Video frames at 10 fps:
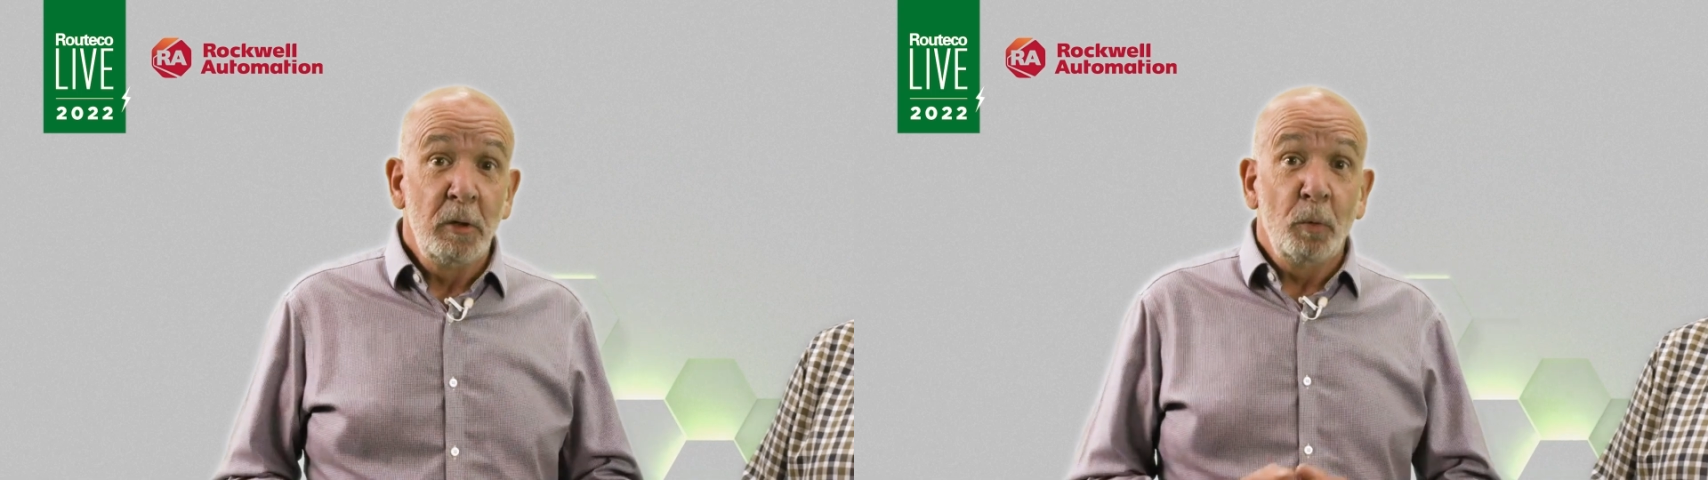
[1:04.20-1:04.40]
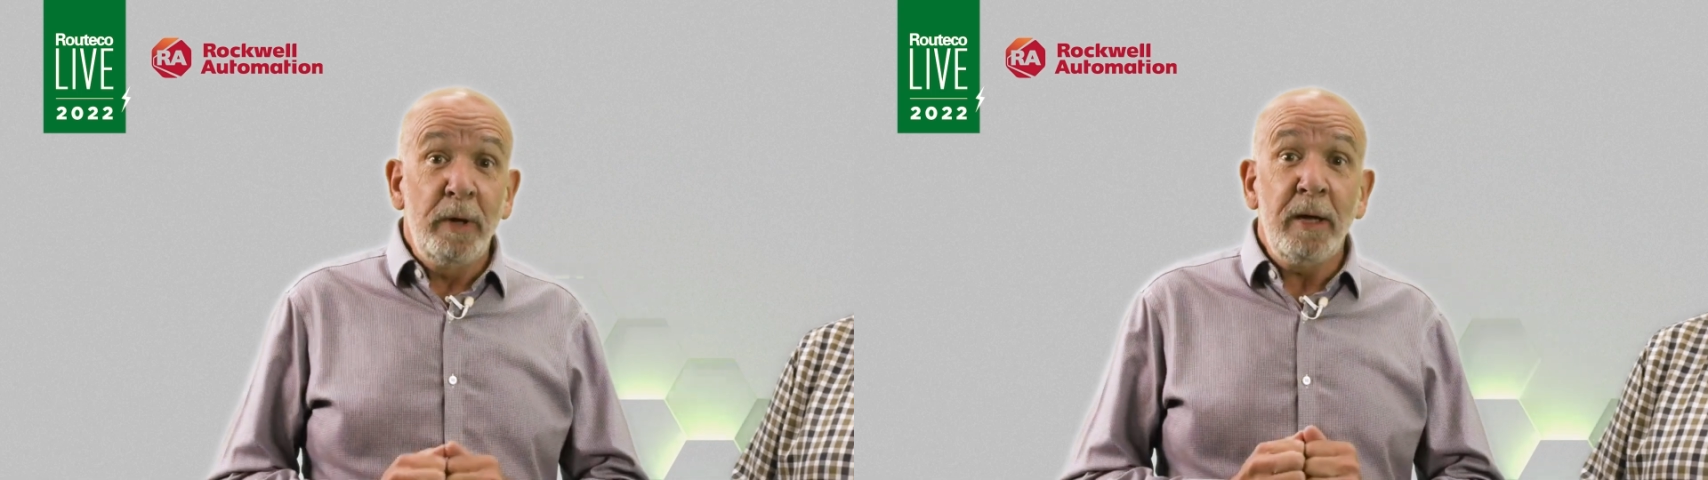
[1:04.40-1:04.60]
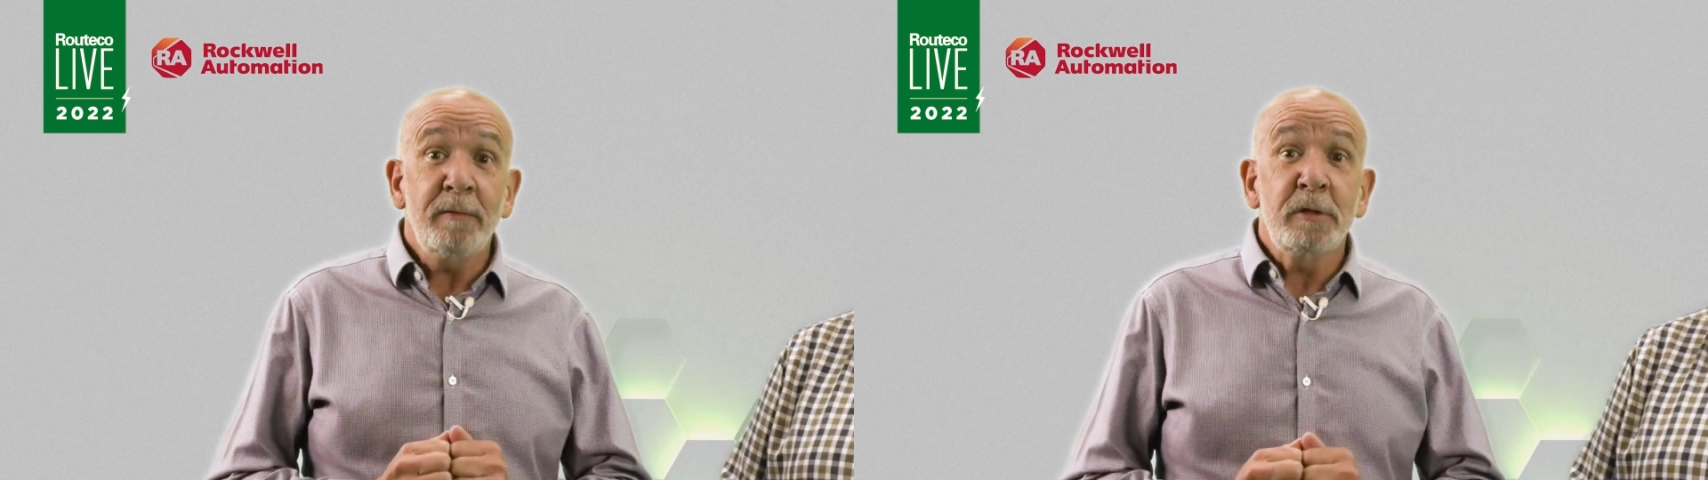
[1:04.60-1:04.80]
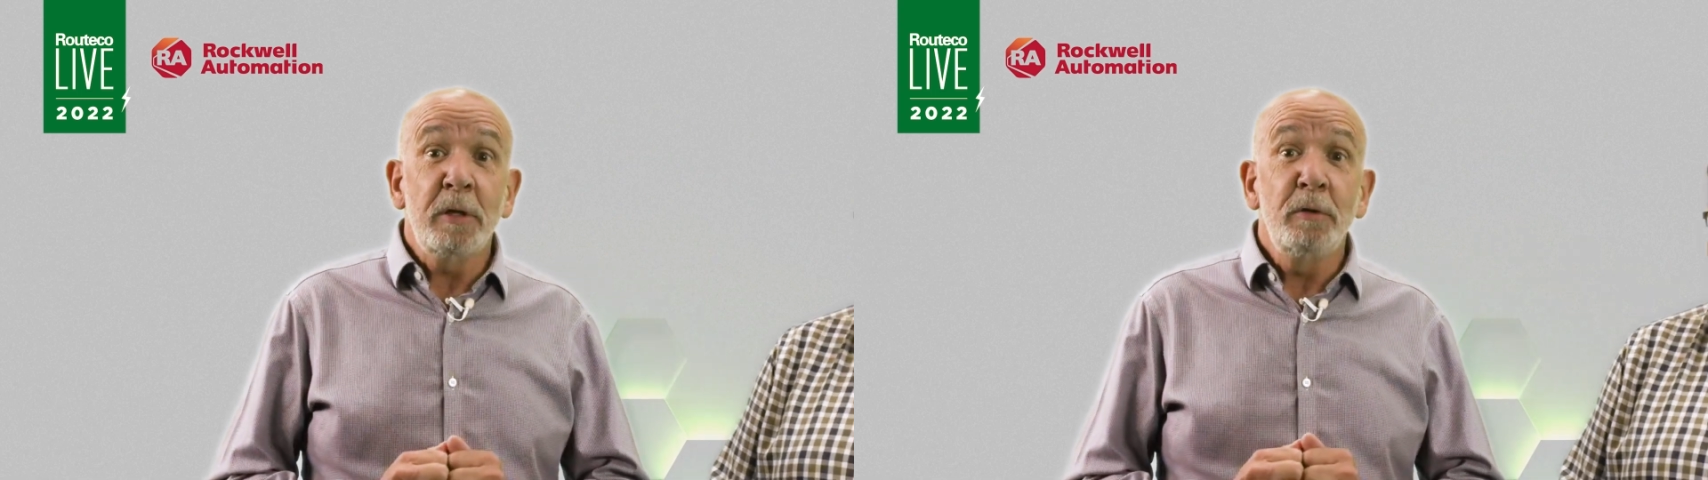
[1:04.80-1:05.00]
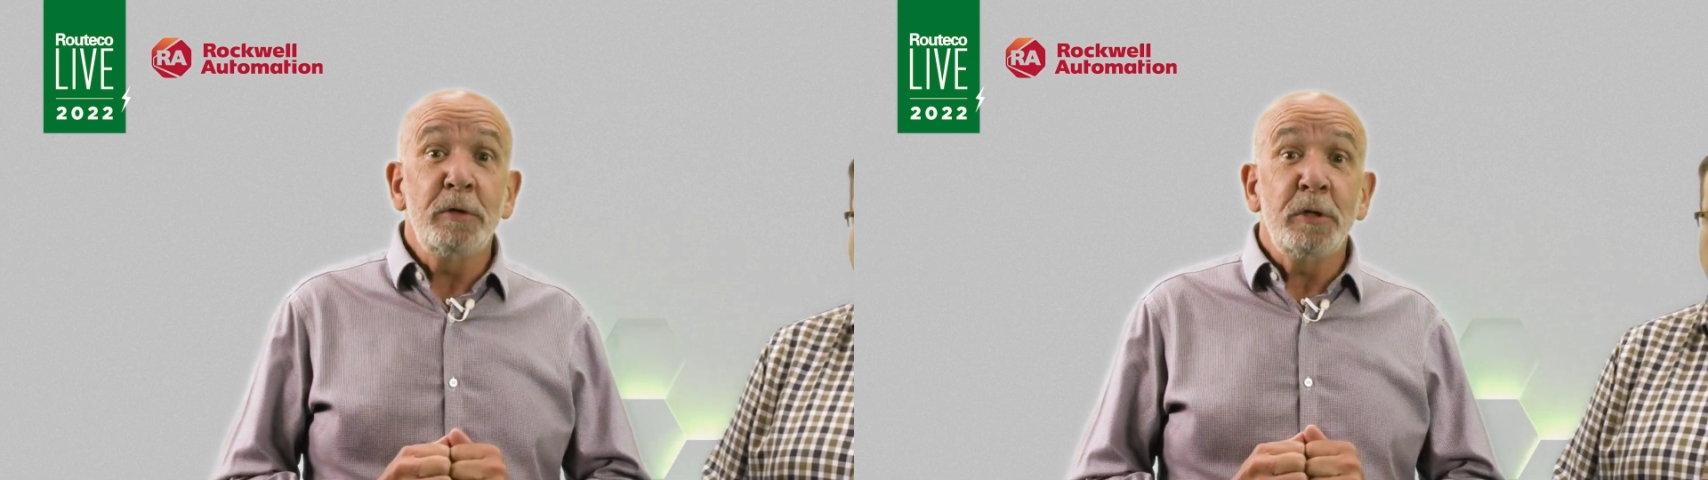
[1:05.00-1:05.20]
We have
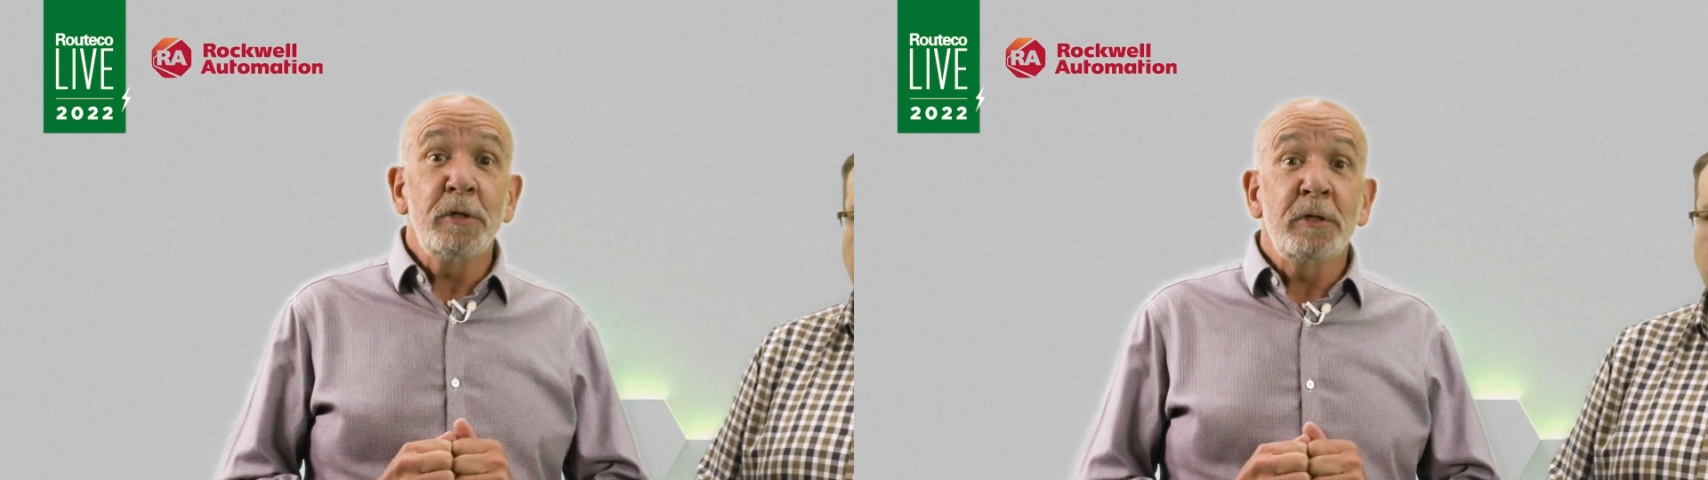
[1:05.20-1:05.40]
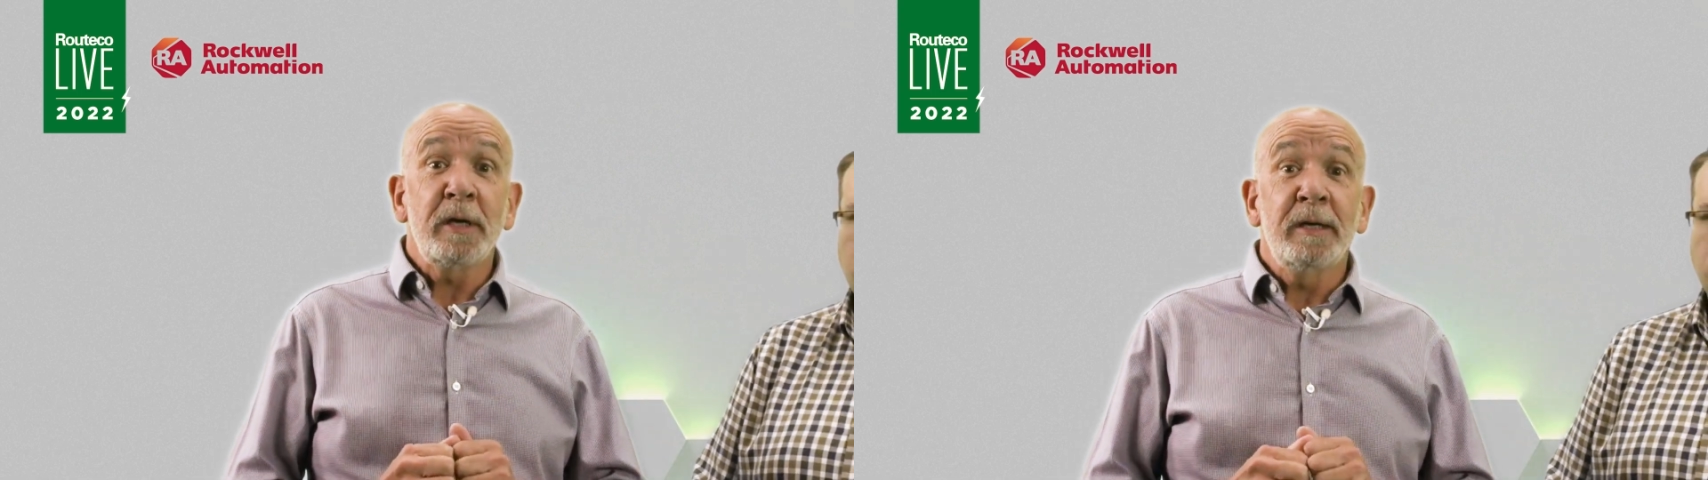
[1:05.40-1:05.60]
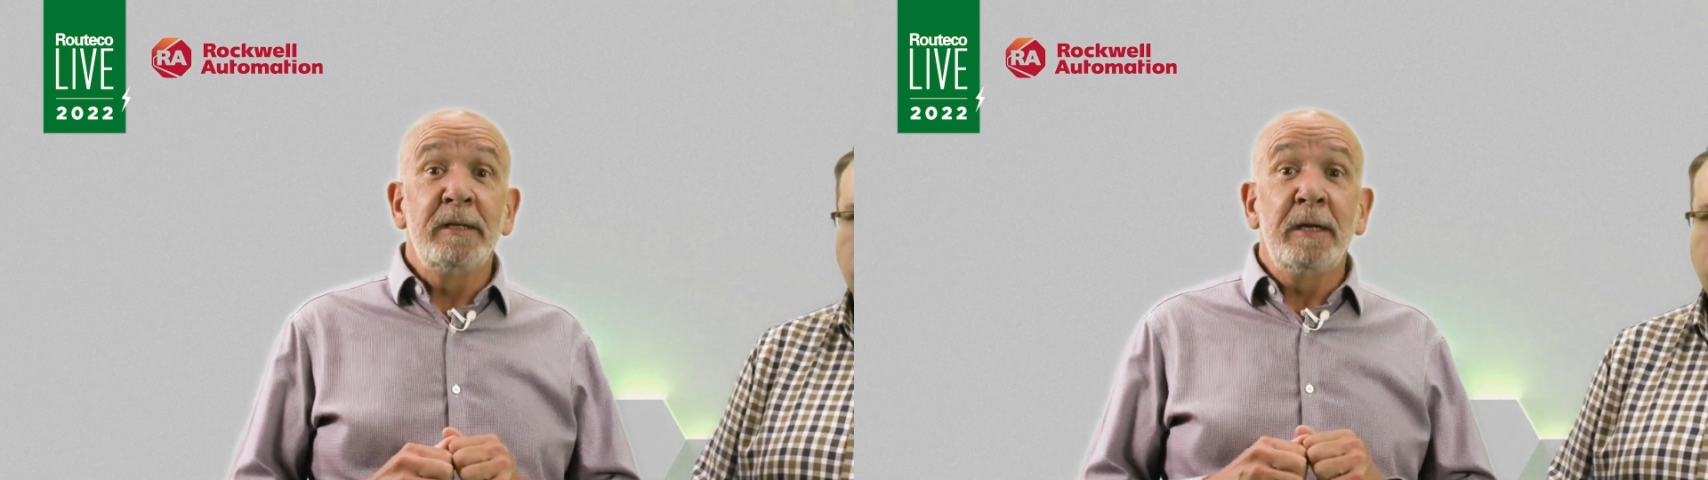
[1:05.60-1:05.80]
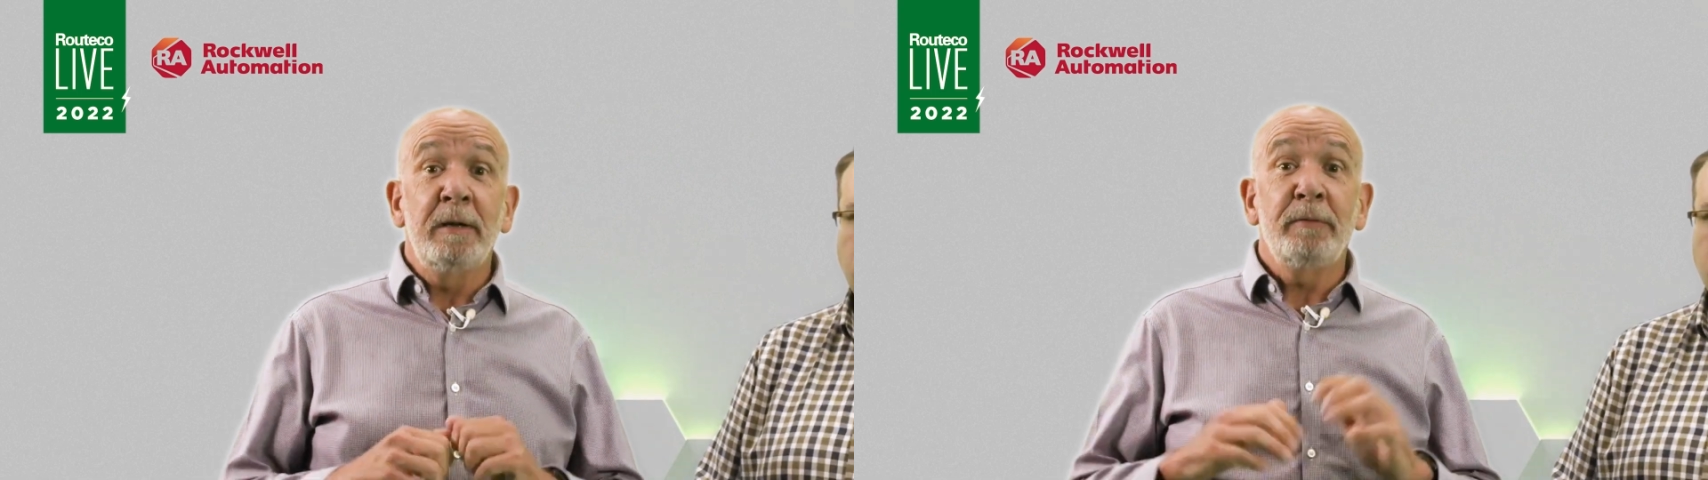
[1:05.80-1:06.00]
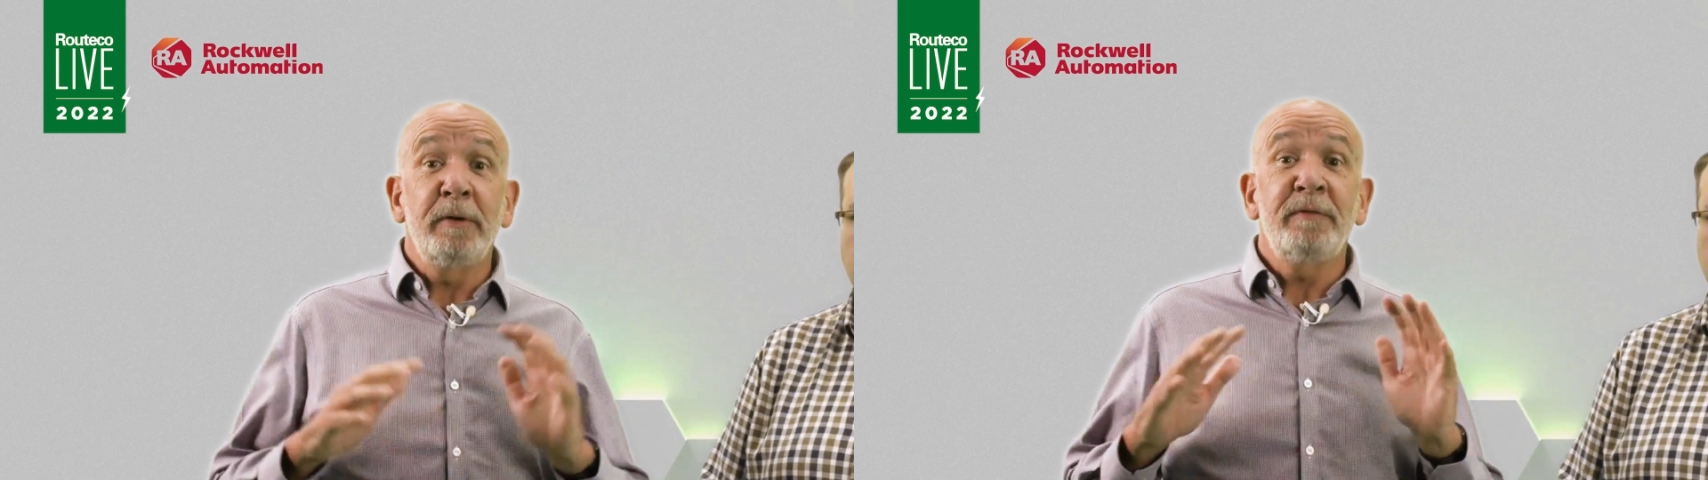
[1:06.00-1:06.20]
solutions that can deliver